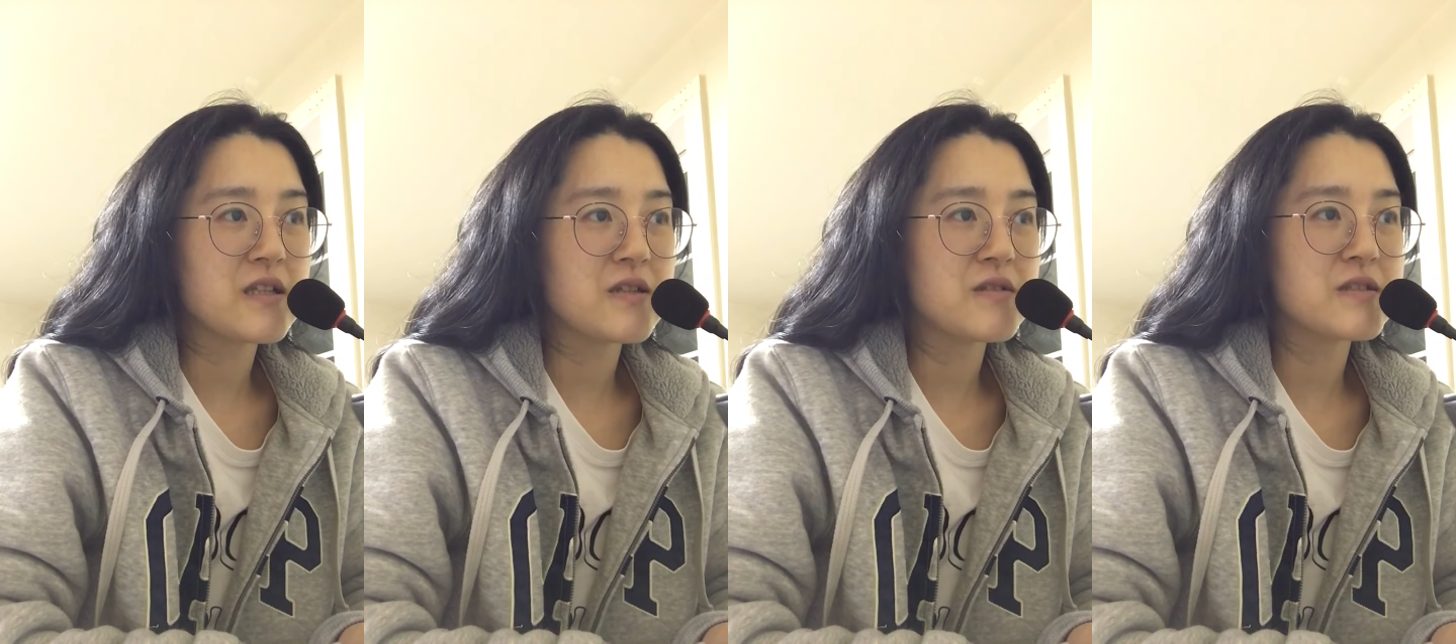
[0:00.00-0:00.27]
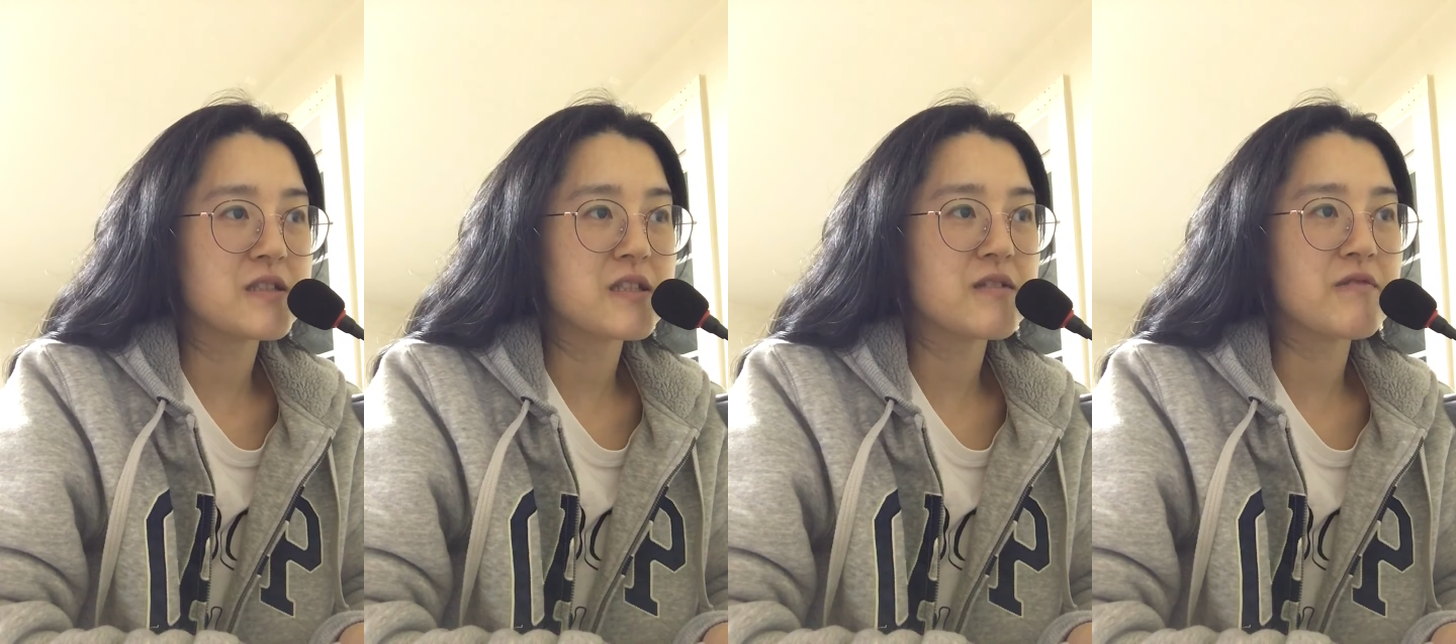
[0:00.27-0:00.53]

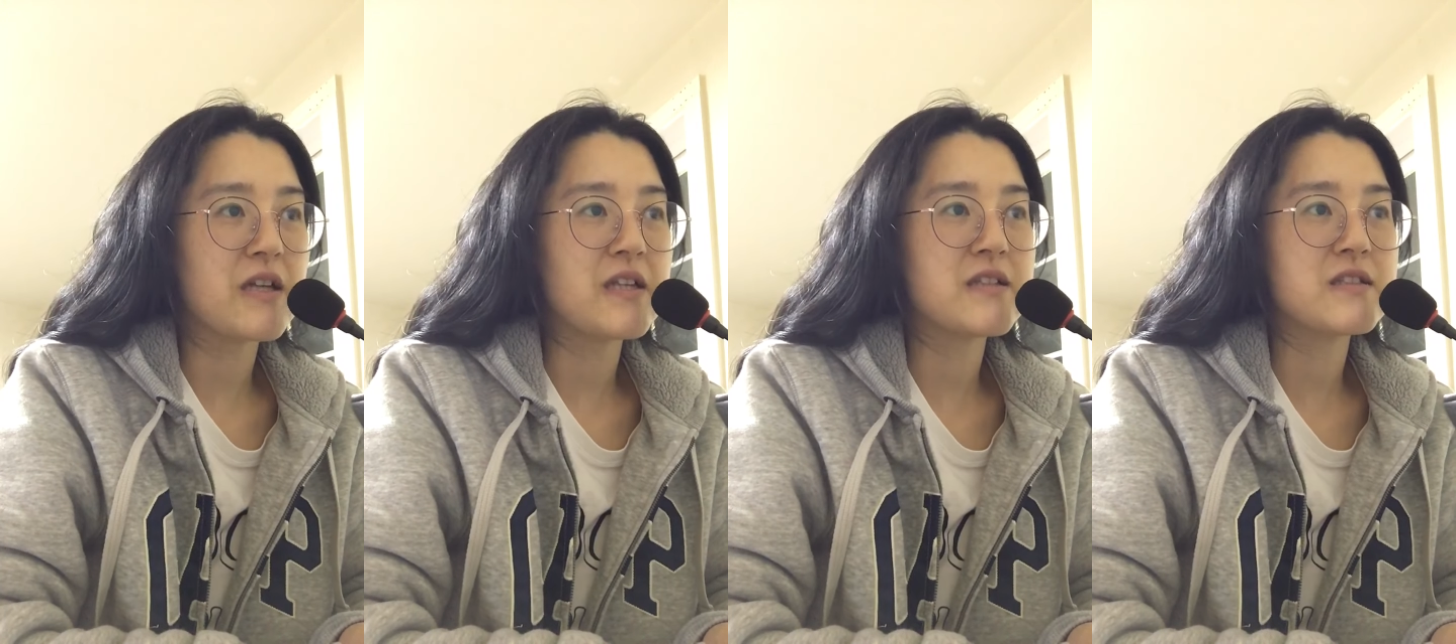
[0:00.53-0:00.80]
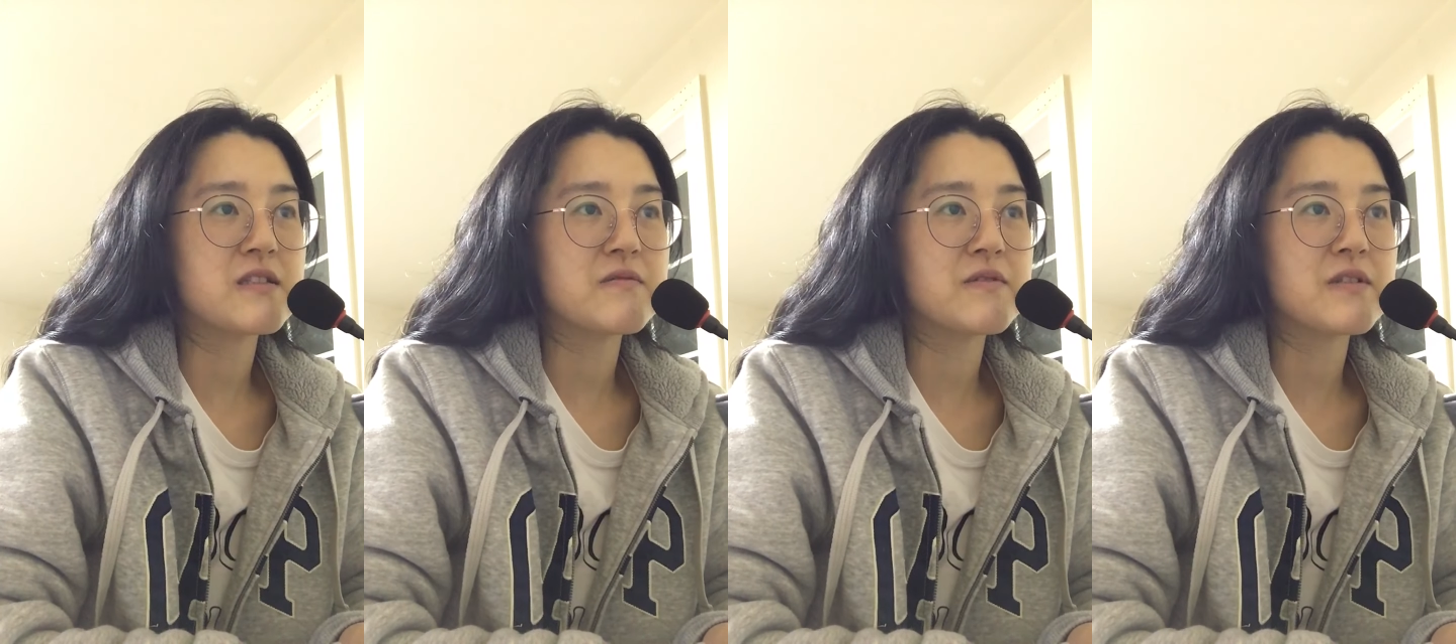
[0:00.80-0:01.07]
using
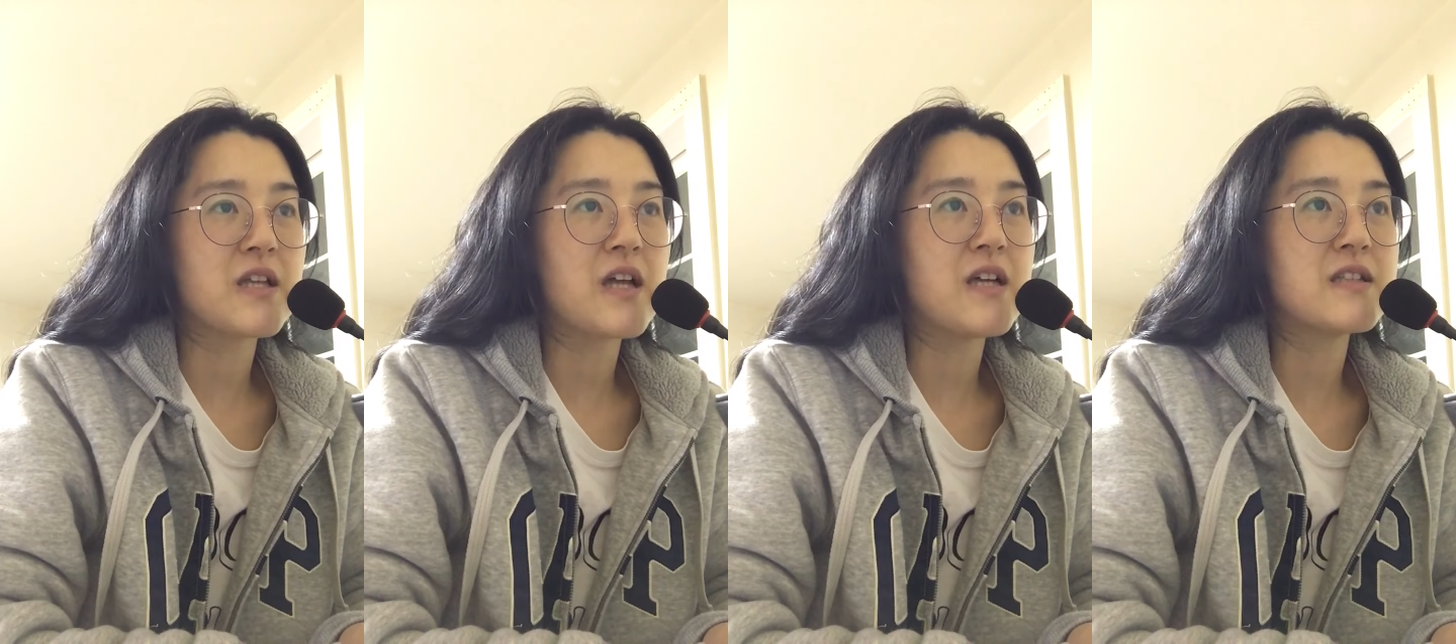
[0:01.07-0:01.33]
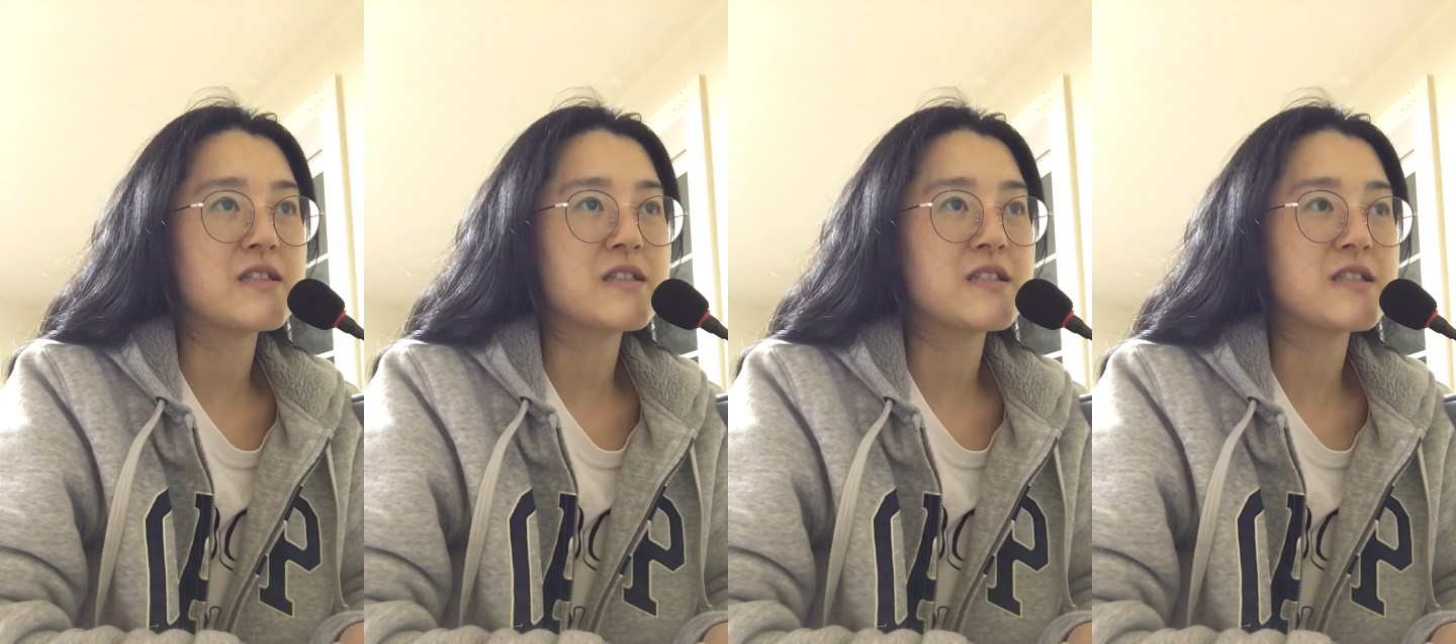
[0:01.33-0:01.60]
relative
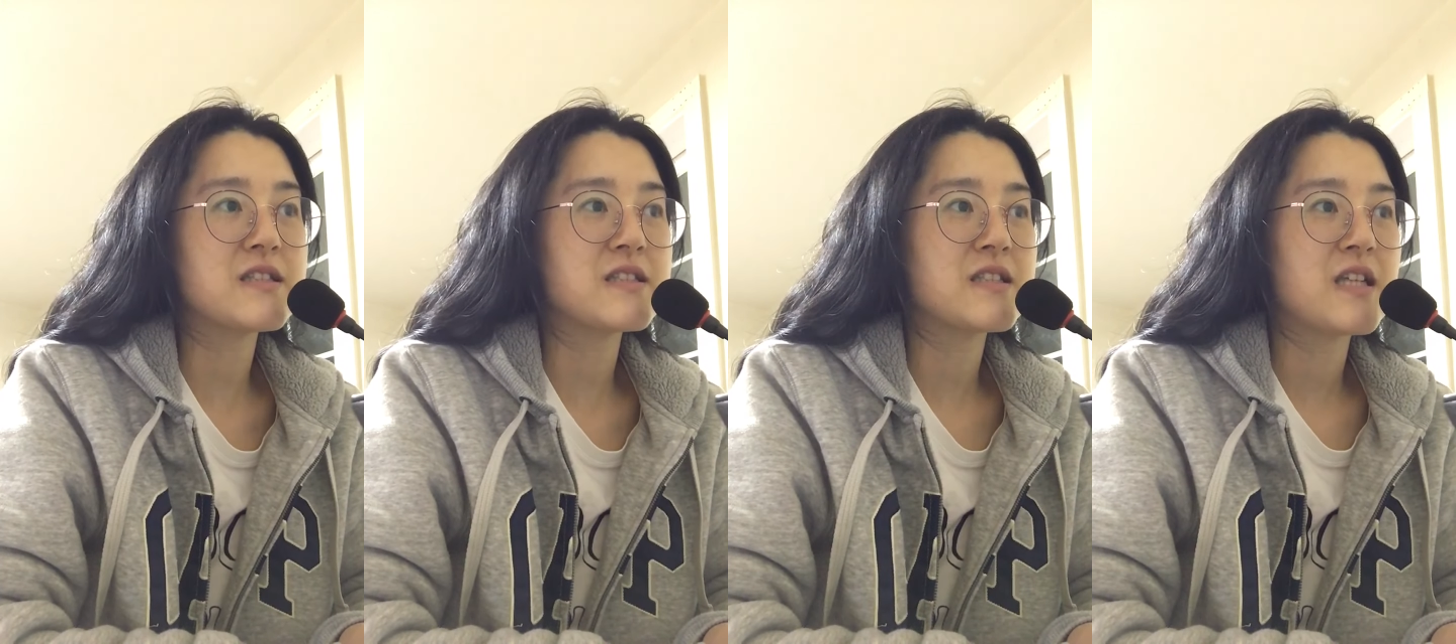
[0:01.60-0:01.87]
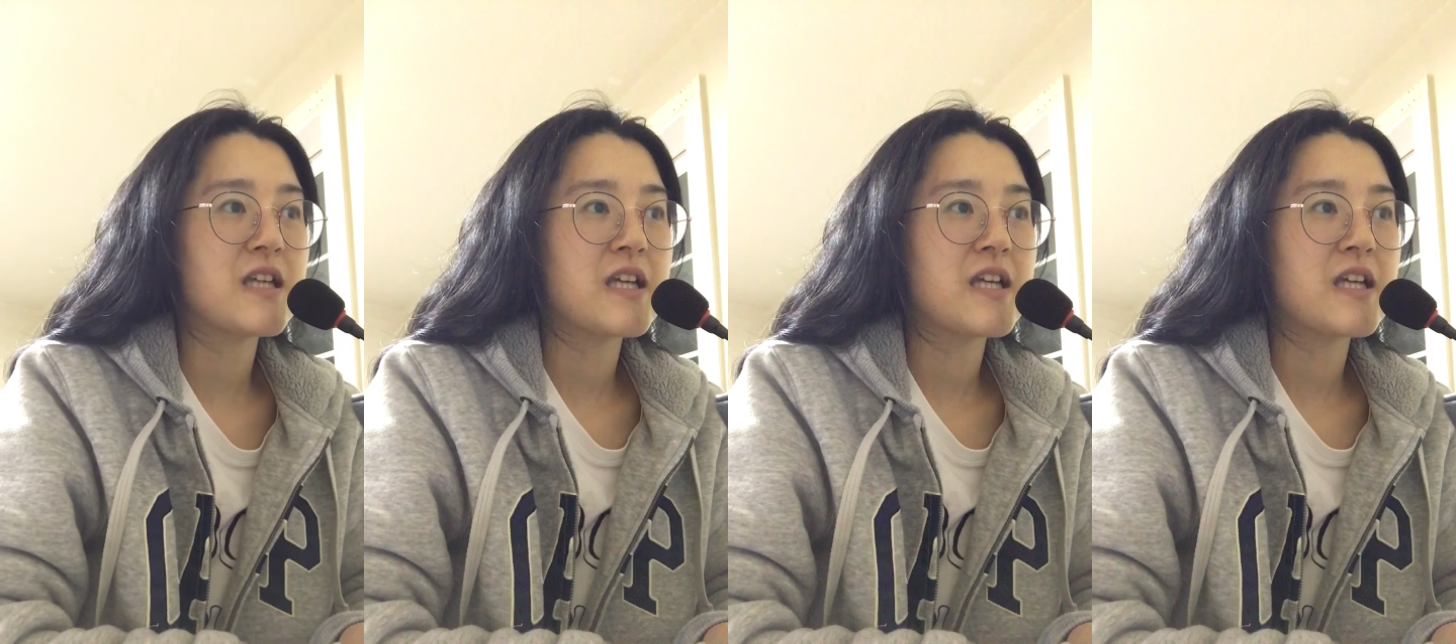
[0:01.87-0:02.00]
clauses,